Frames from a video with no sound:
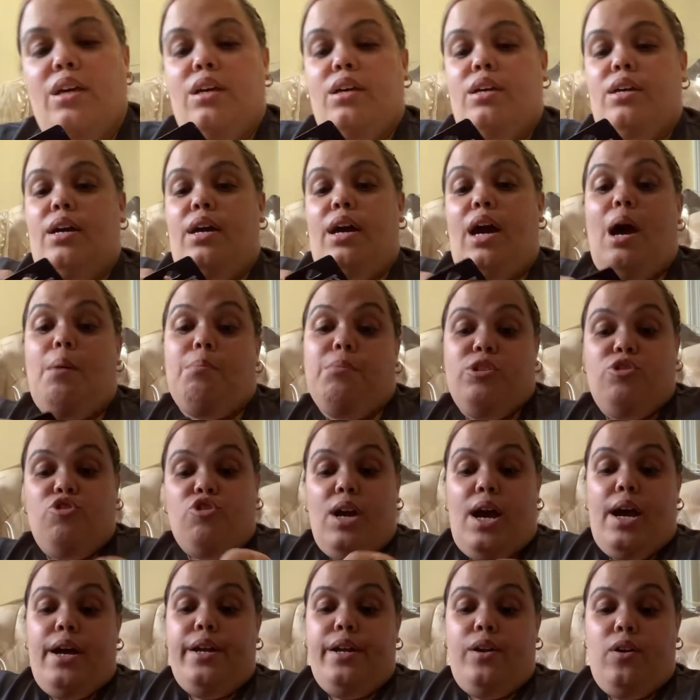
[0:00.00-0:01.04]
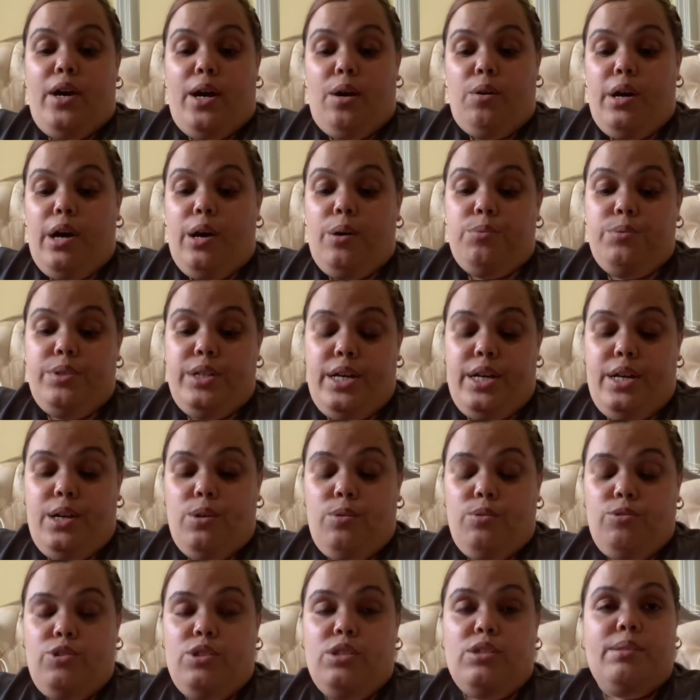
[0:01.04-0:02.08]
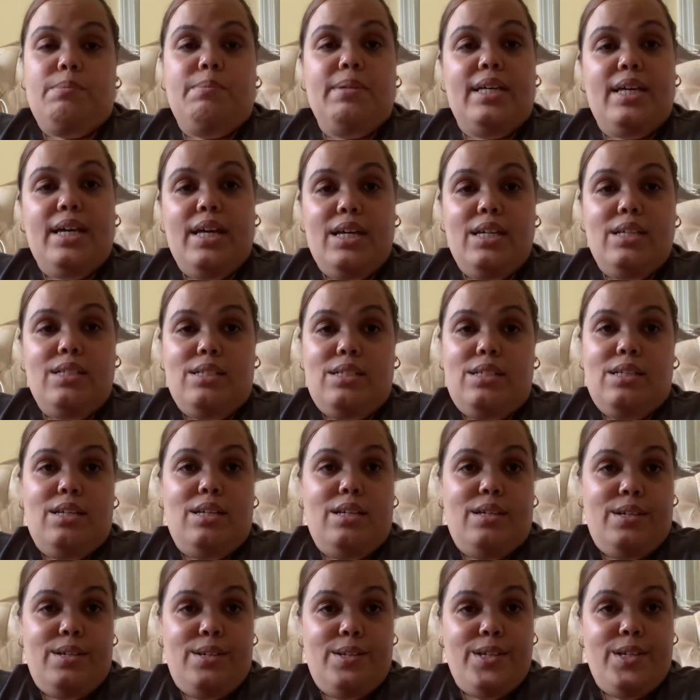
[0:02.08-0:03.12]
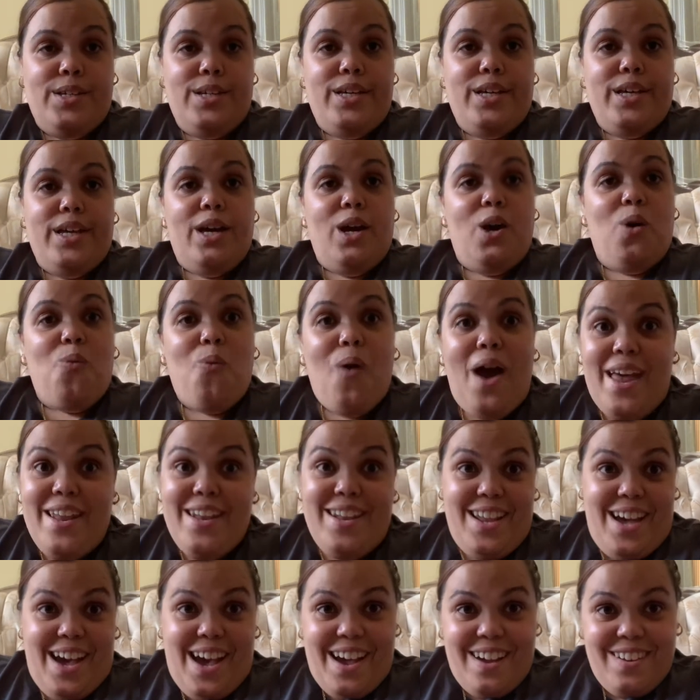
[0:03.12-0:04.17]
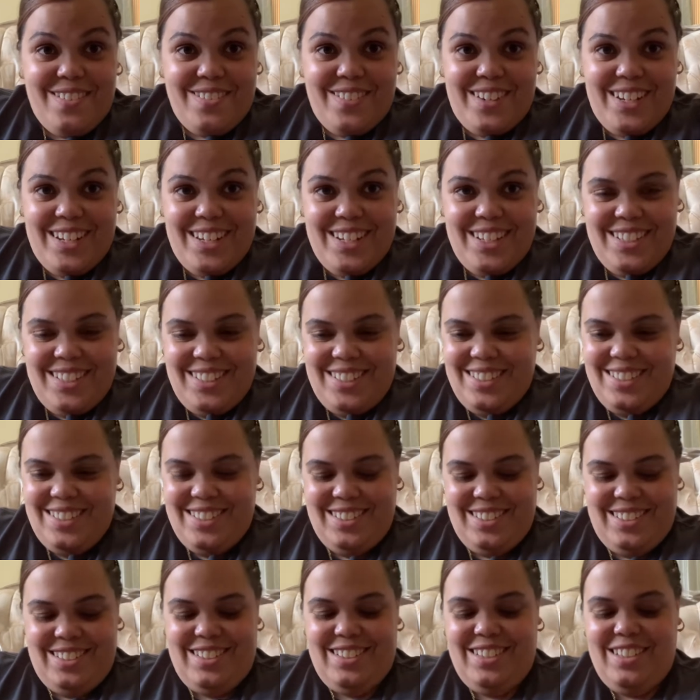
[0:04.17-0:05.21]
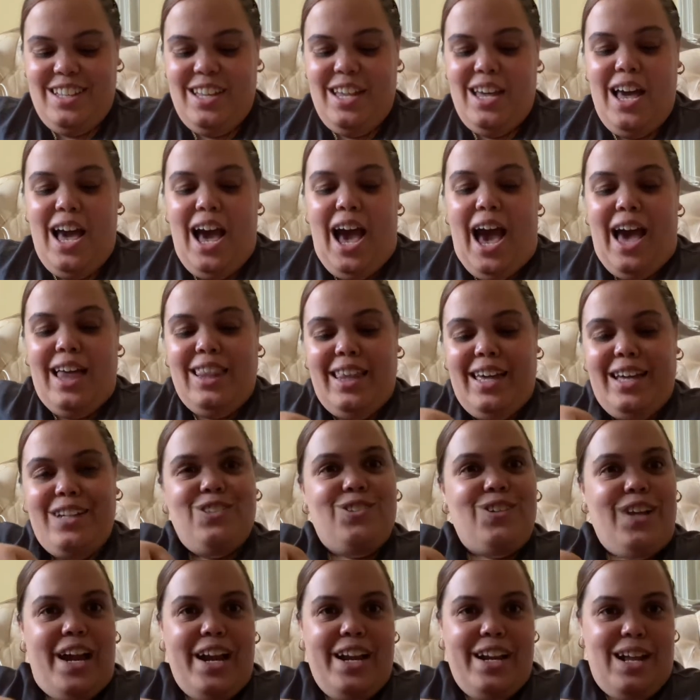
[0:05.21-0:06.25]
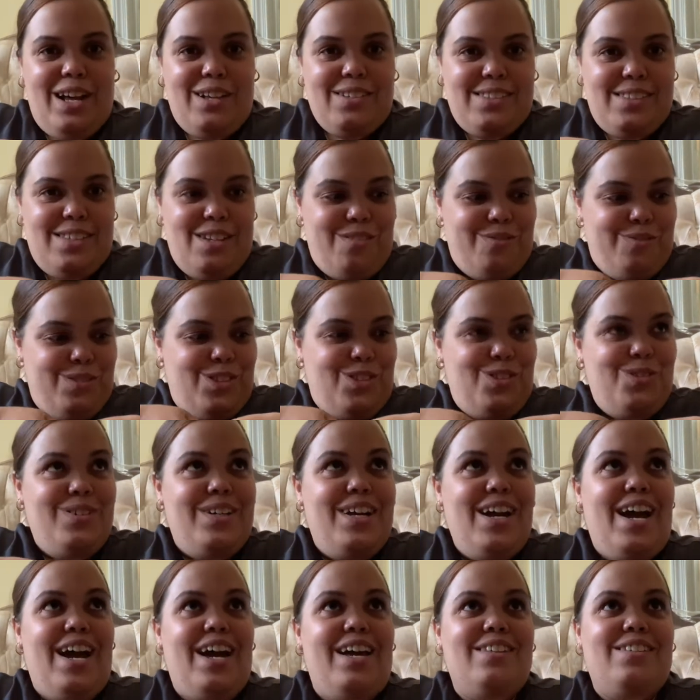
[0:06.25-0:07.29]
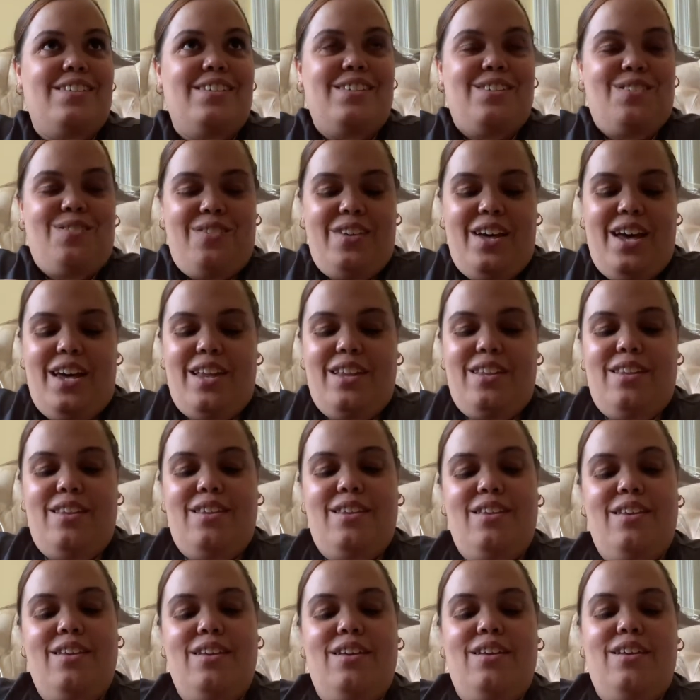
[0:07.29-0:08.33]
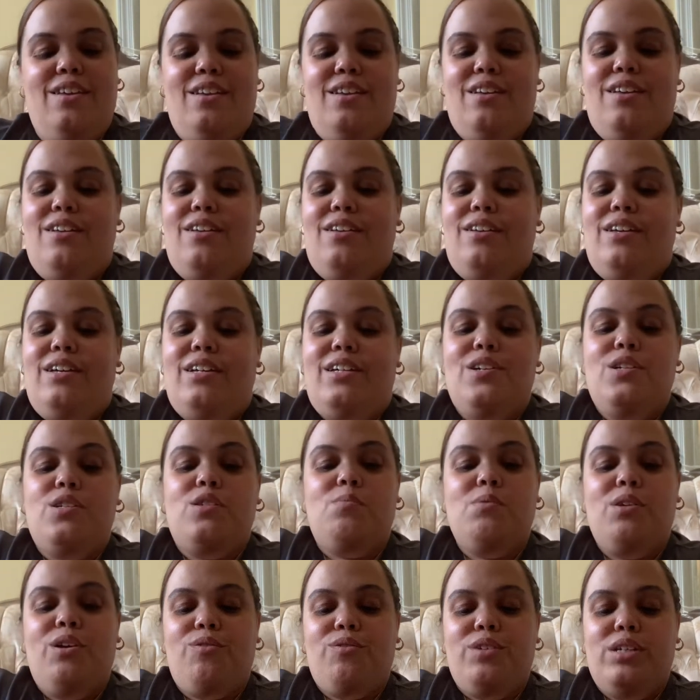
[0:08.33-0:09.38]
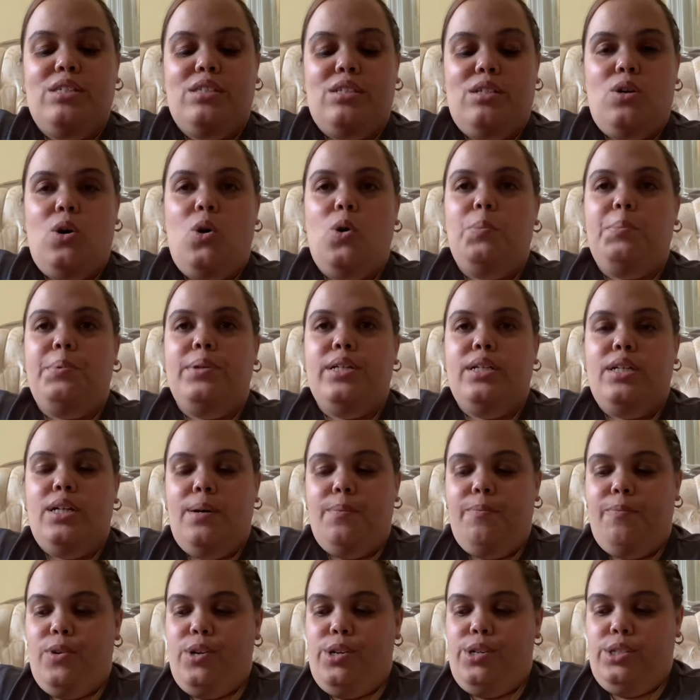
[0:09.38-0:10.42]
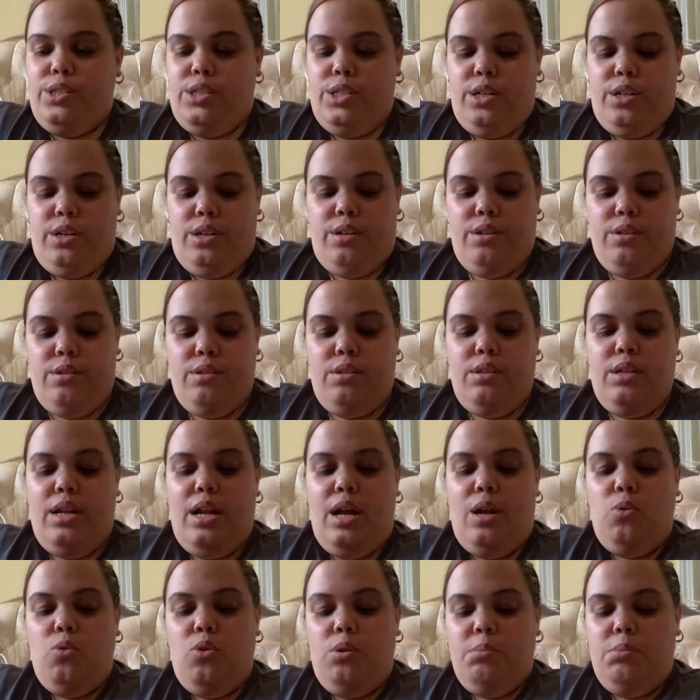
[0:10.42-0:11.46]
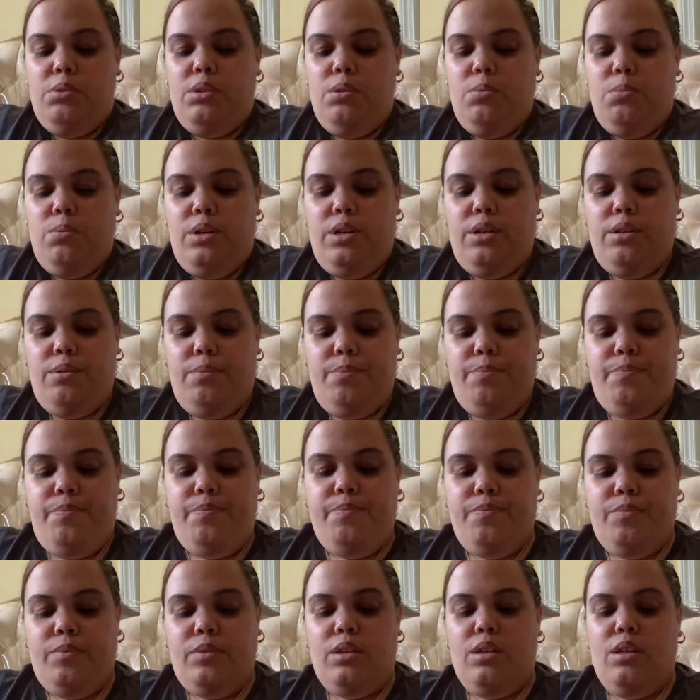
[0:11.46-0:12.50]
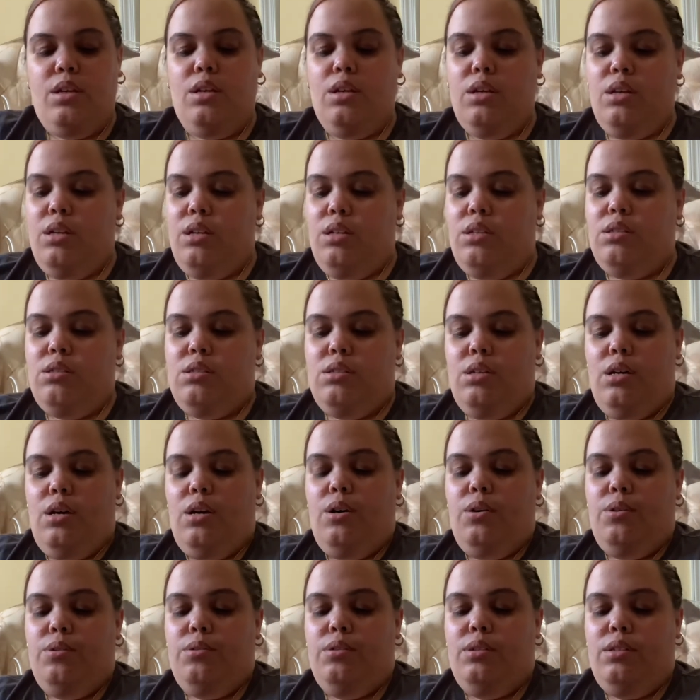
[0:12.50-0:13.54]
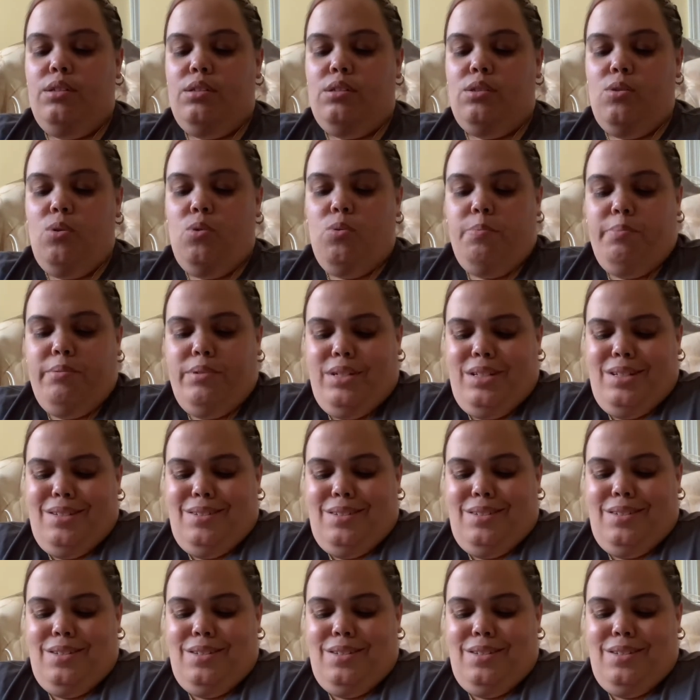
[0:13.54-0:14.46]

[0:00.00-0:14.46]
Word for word: yeah, I'm gonna try it out now just because why not, right? I like trying out stuff with you guys. It's fun. It gives me a reason to open it up earlier than I normally would. So let's open this